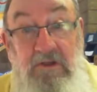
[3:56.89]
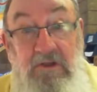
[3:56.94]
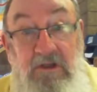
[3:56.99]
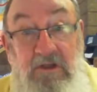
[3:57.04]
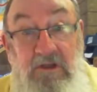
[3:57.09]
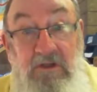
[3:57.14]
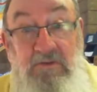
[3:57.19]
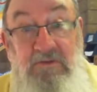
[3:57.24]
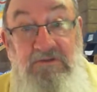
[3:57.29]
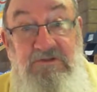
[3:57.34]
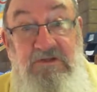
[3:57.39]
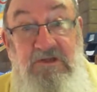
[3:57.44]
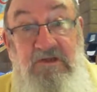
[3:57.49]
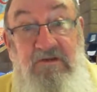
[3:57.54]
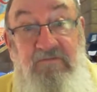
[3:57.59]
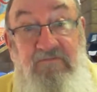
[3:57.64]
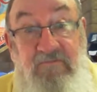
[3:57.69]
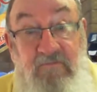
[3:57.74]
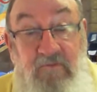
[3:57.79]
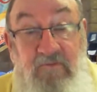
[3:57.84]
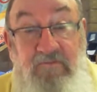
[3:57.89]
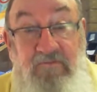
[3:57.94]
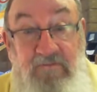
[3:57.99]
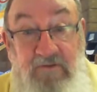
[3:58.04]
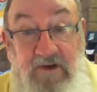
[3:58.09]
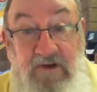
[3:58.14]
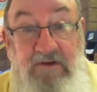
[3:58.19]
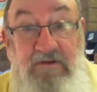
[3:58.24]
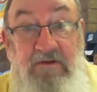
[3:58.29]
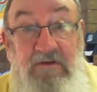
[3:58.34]
who was in the
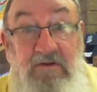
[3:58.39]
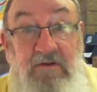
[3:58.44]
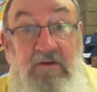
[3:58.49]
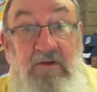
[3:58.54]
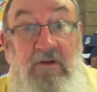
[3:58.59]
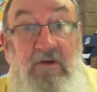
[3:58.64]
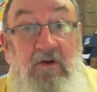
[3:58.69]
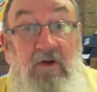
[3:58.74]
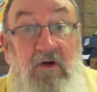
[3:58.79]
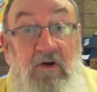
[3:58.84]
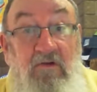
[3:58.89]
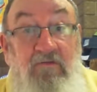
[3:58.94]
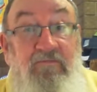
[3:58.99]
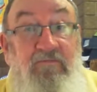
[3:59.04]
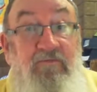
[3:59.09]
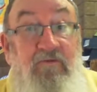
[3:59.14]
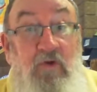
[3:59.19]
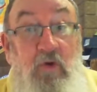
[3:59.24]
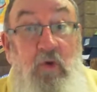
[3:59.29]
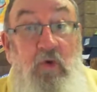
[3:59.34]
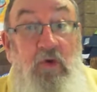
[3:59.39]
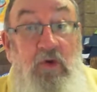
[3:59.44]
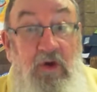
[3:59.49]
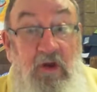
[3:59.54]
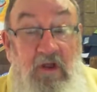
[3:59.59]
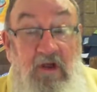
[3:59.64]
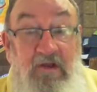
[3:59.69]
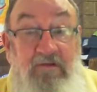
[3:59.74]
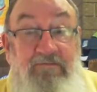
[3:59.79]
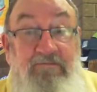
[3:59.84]
forefront of court
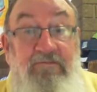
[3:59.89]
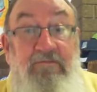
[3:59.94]
life,